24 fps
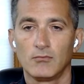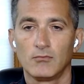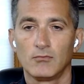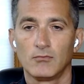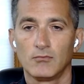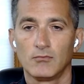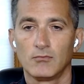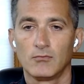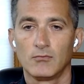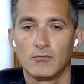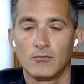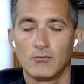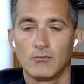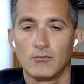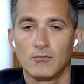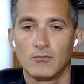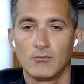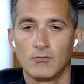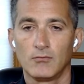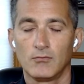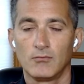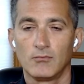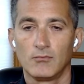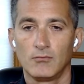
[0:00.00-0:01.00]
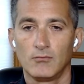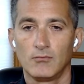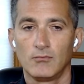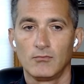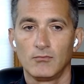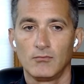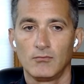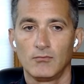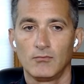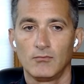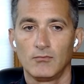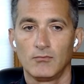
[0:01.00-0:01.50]

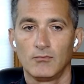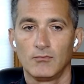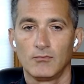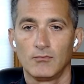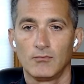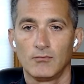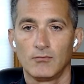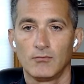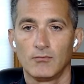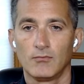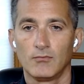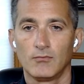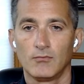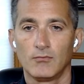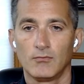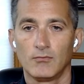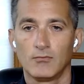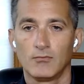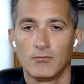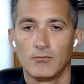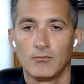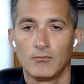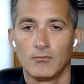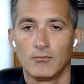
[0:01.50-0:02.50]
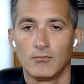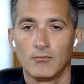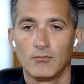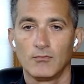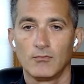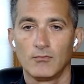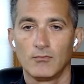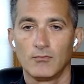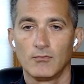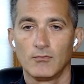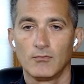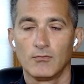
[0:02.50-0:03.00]

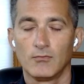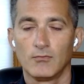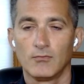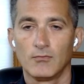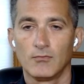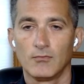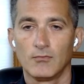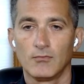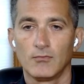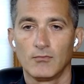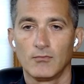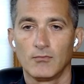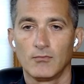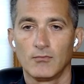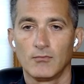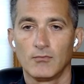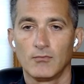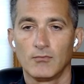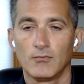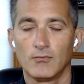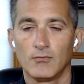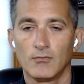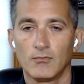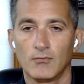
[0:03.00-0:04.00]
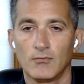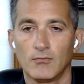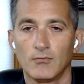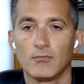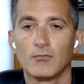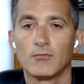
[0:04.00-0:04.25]
(silent)